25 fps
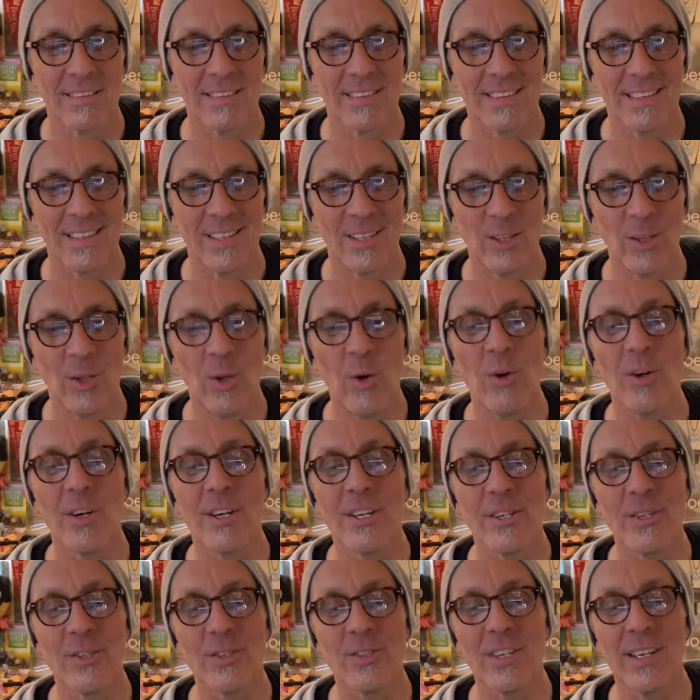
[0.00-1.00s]
Laura,
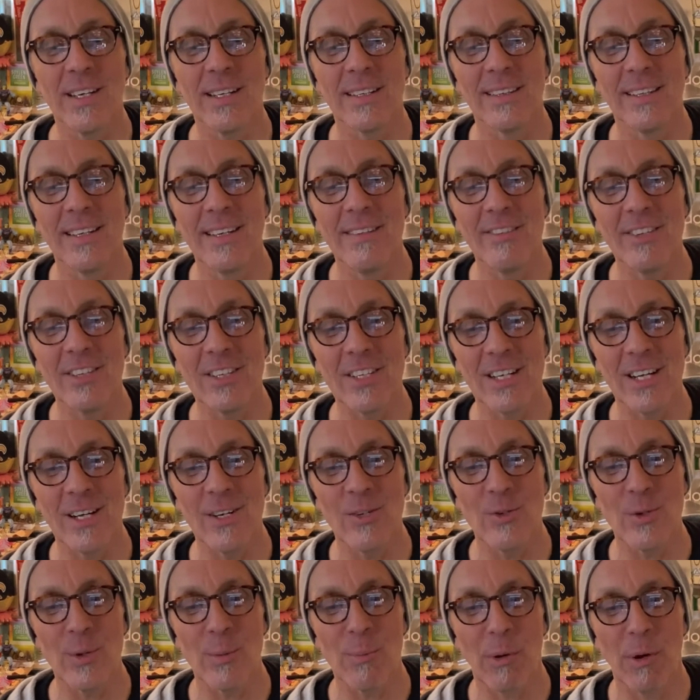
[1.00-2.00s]
you're saying leaving the
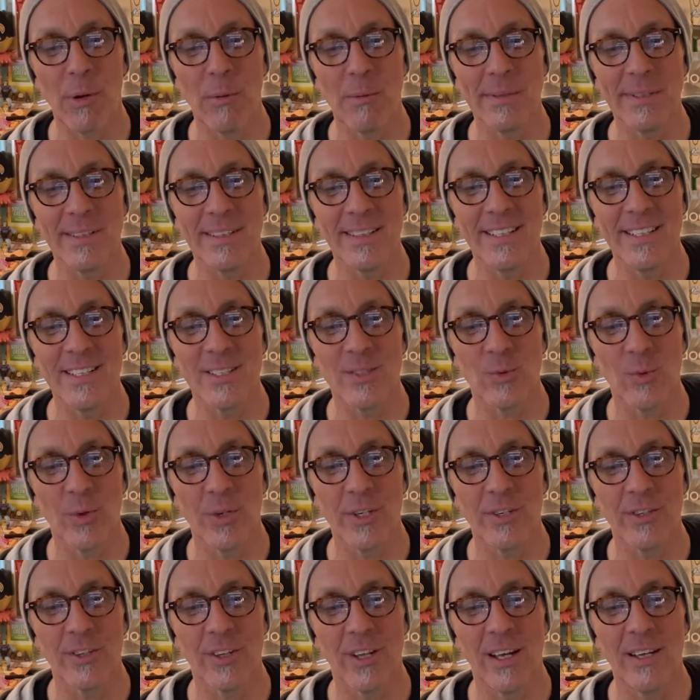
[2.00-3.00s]
country permanently is one
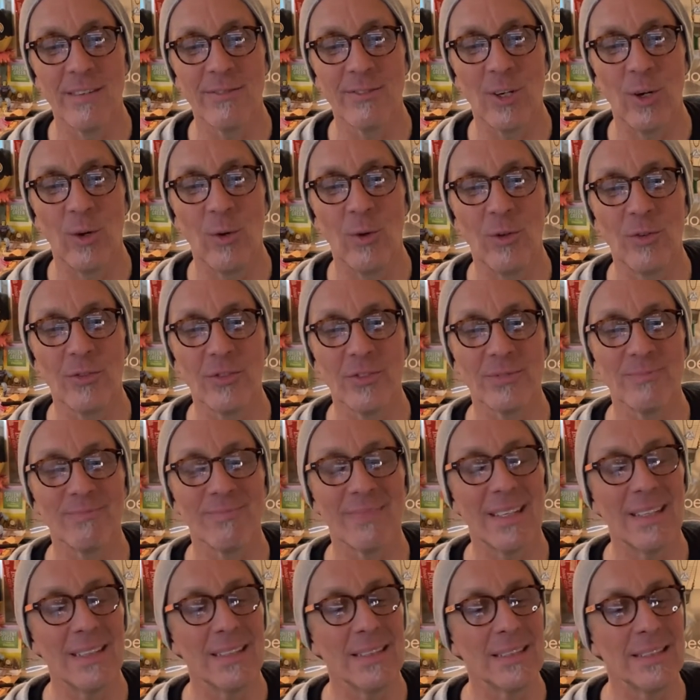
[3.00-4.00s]
of your life goals?
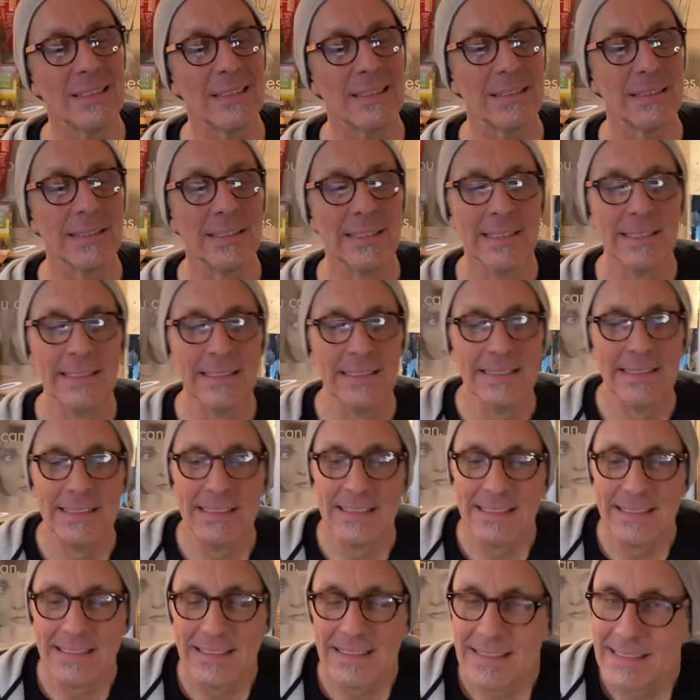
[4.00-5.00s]

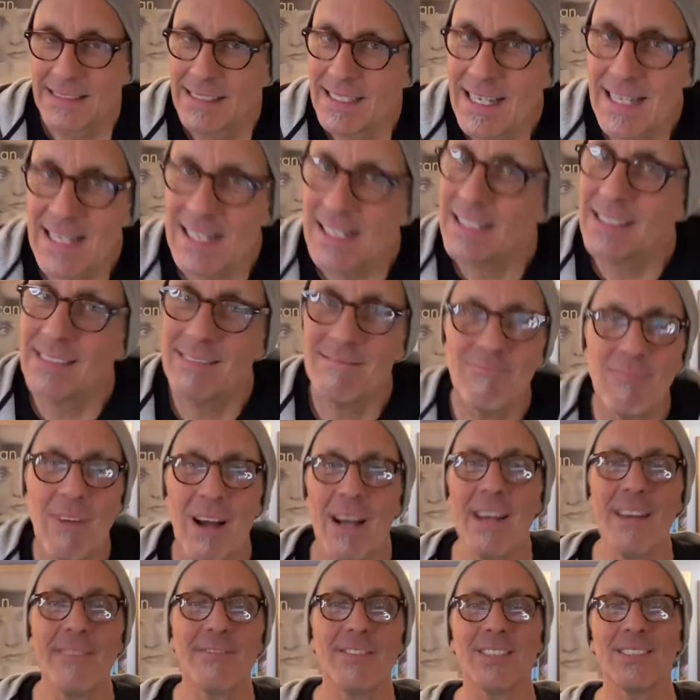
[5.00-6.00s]
Yeah, I
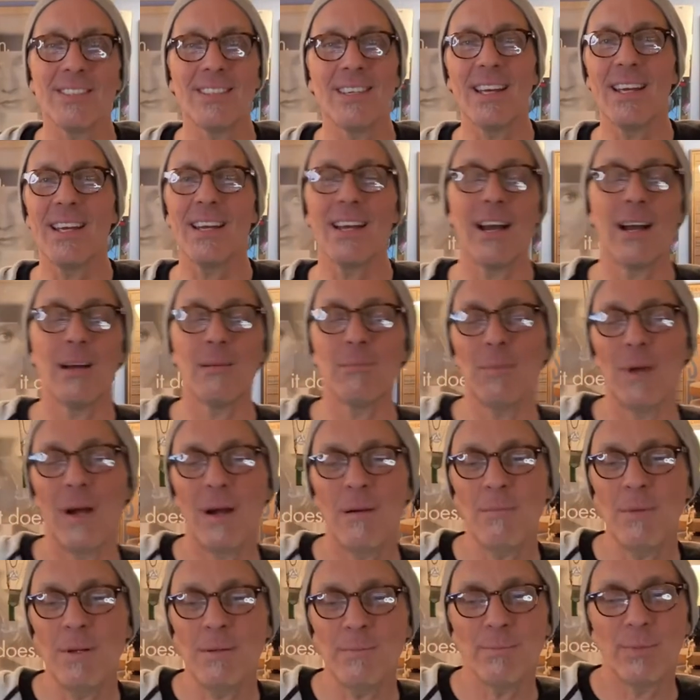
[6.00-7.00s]
have to say, I'm
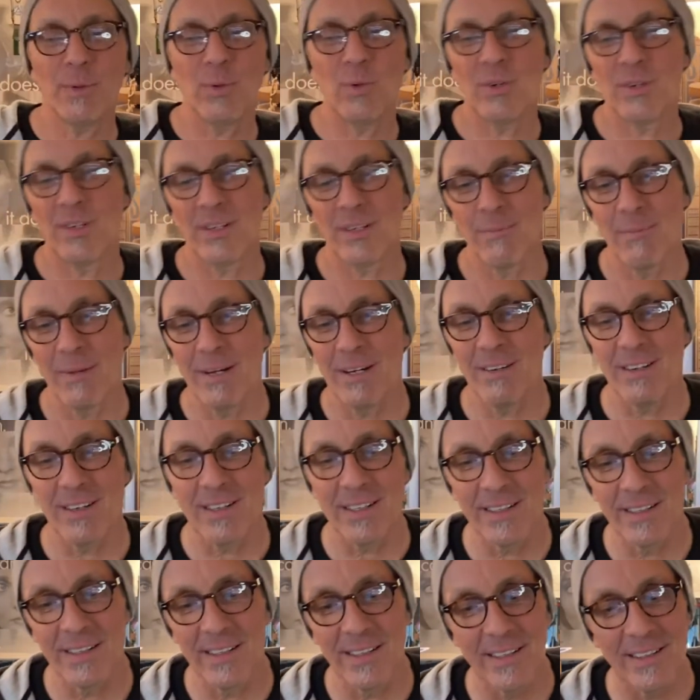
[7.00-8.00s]
on board.
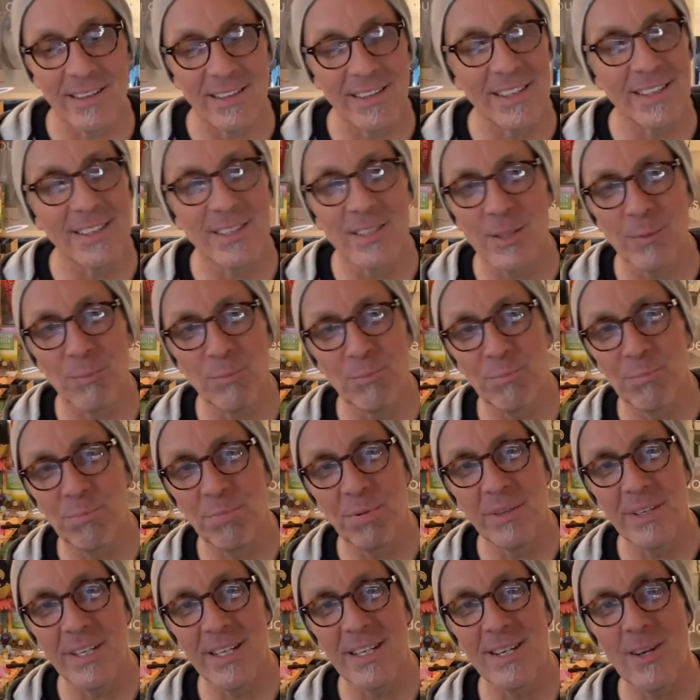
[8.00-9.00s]
America, it's a
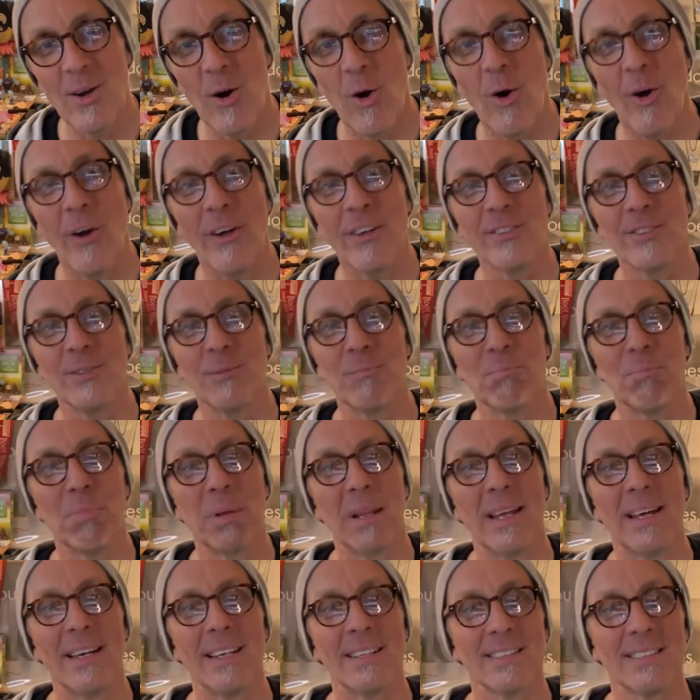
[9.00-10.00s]
pretty awesome
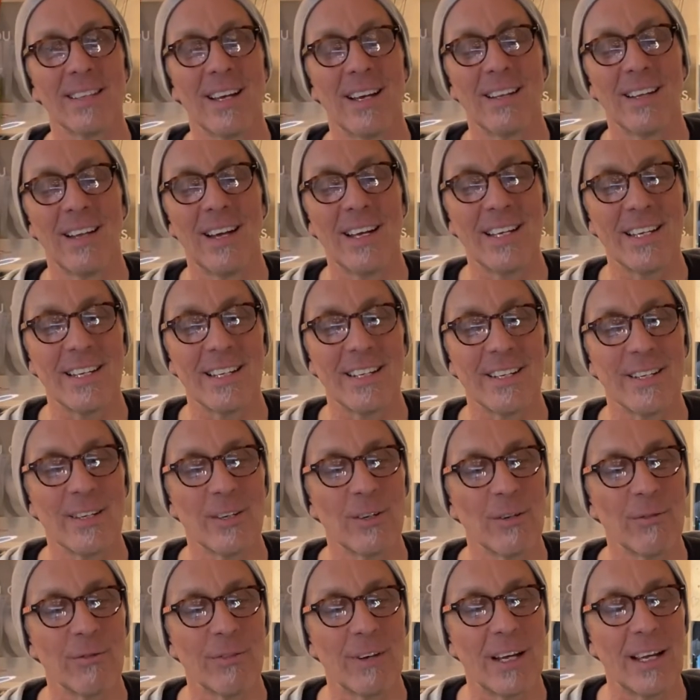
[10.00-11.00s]
place. I like it here.
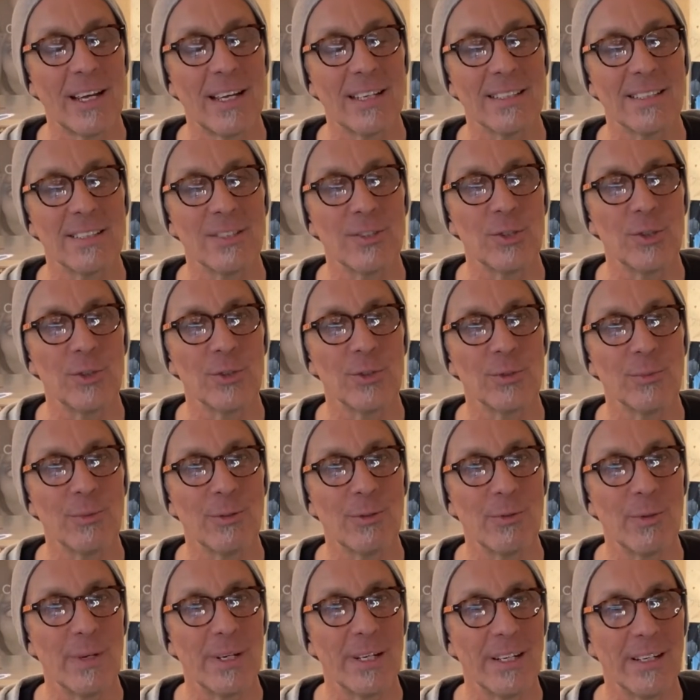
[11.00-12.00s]
If I had to choose
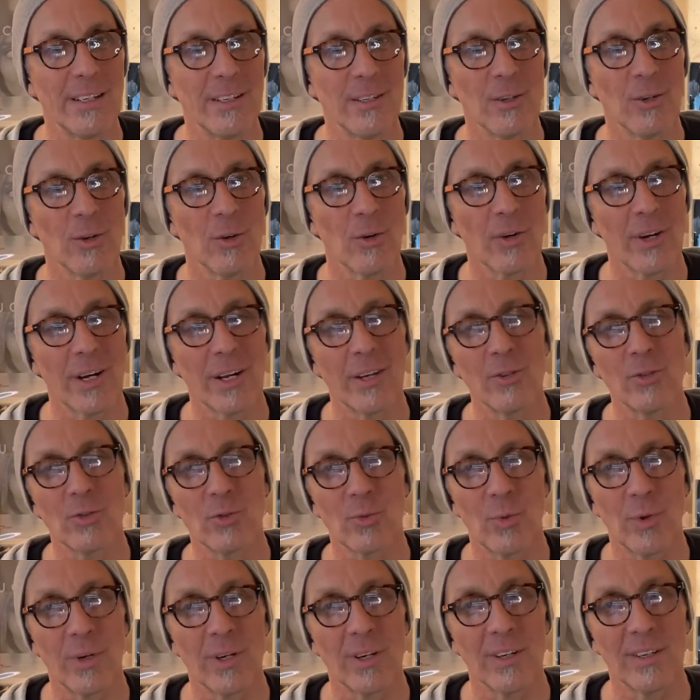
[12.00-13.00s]
between here or
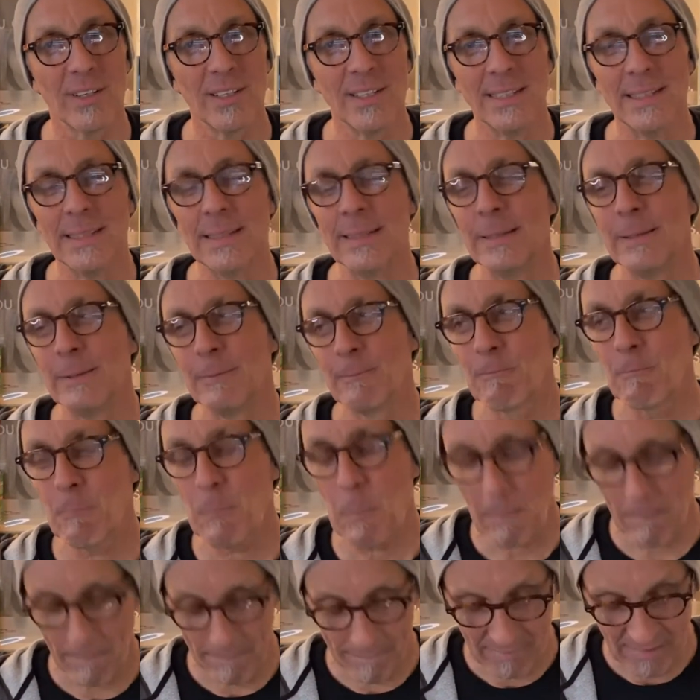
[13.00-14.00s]
elsewhere,
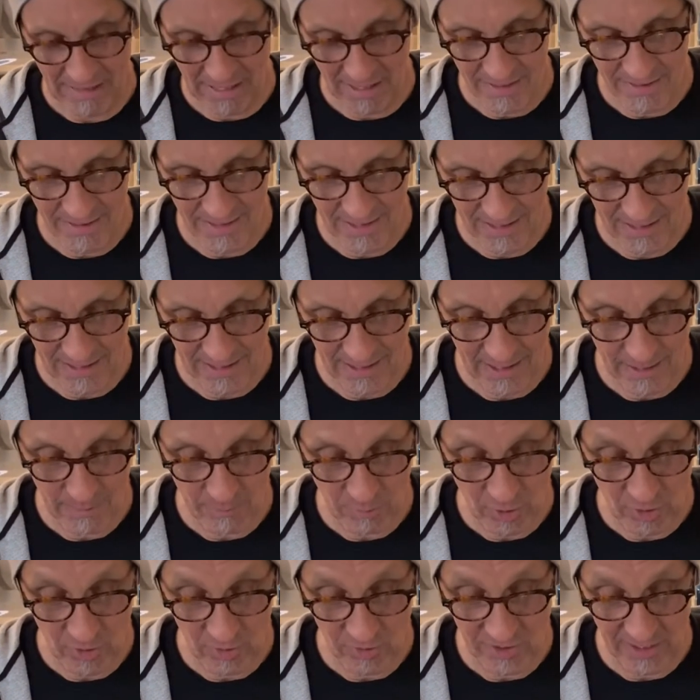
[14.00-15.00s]
I think I am
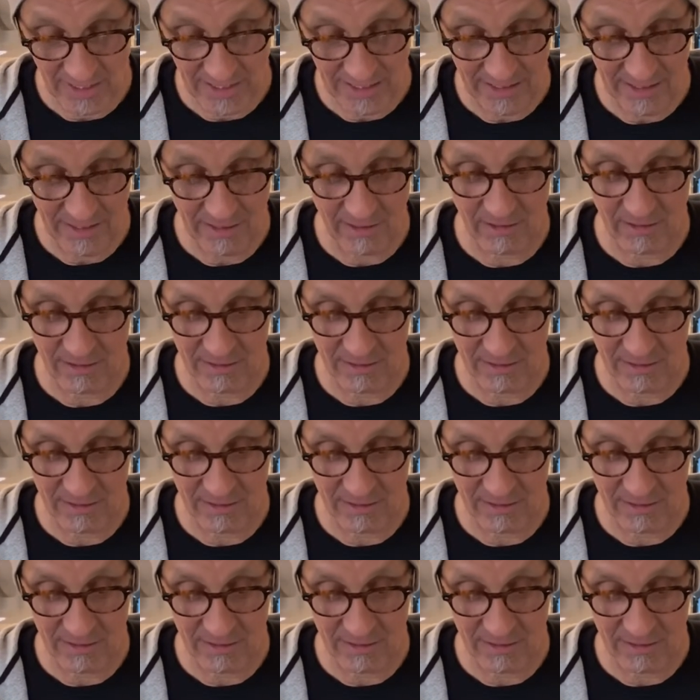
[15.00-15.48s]
choosing here.